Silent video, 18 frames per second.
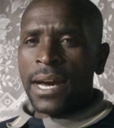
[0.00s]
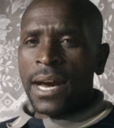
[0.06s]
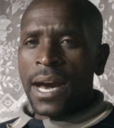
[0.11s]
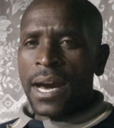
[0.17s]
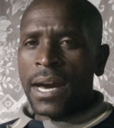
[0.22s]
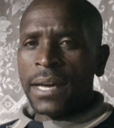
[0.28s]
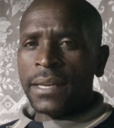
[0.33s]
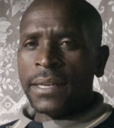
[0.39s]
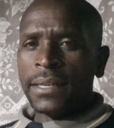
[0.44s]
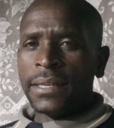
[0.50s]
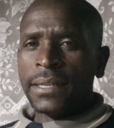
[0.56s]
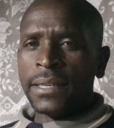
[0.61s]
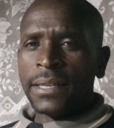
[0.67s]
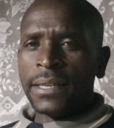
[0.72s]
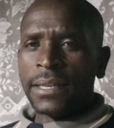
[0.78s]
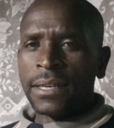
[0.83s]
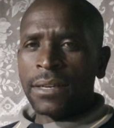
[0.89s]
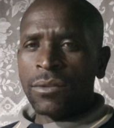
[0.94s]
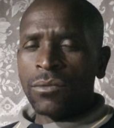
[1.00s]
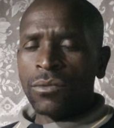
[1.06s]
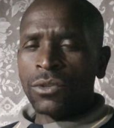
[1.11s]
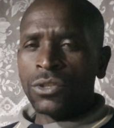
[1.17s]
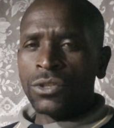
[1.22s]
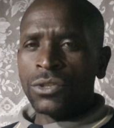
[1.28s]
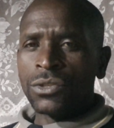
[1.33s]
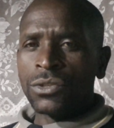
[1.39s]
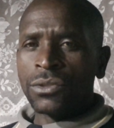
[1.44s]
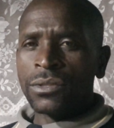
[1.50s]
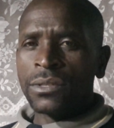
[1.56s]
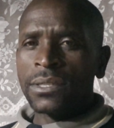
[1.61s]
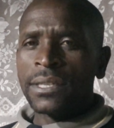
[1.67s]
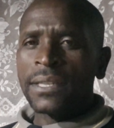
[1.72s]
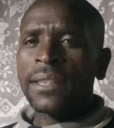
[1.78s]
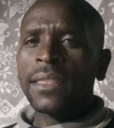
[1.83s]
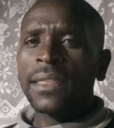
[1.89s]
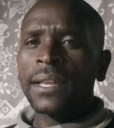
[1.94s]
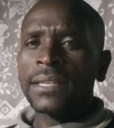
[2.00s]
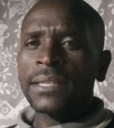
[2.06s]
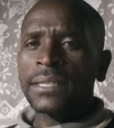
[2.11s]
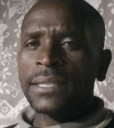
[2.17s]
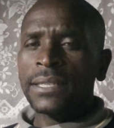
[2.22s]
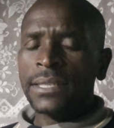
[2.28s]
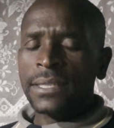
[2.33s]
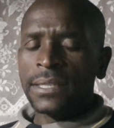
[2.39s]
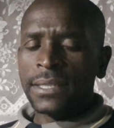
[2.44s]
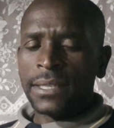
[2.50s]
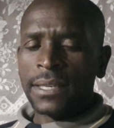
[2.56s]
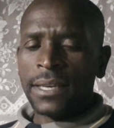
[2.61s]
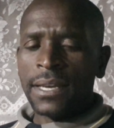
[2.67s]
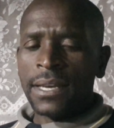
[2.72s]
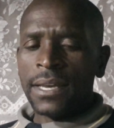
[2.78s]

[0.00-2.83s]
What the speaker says: and questions on synthesis,